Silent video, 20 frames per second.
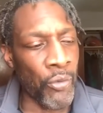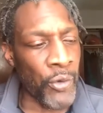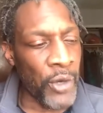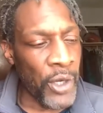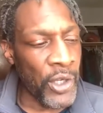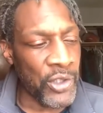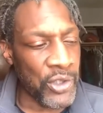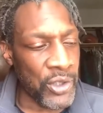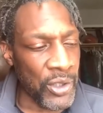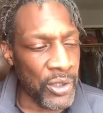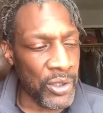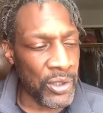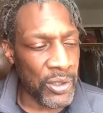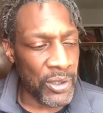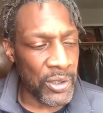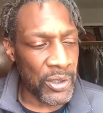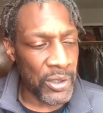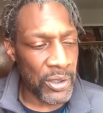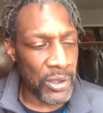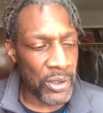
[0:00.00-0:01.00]
reason
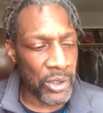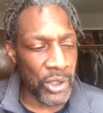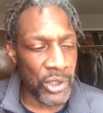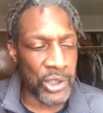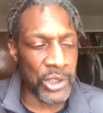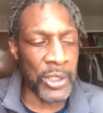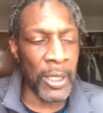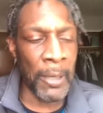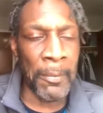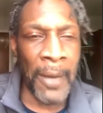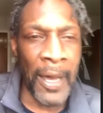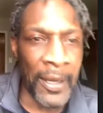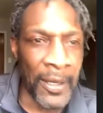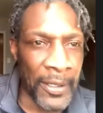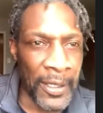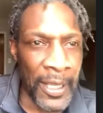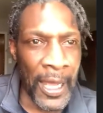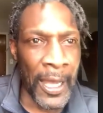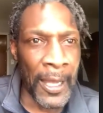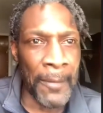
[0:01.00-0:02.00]
to step out of
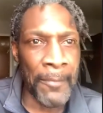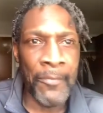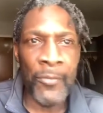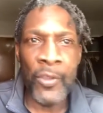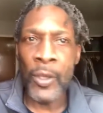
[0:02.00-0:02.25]
line,